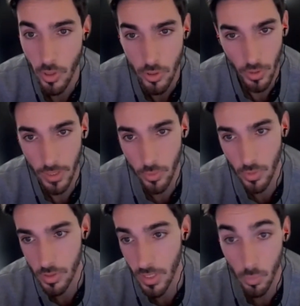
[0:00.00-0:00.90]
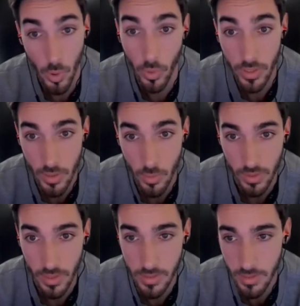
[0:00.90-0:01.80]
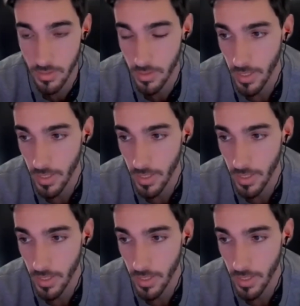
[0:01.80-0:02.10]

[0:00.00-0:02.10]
So you get to understand what works and what doesn't.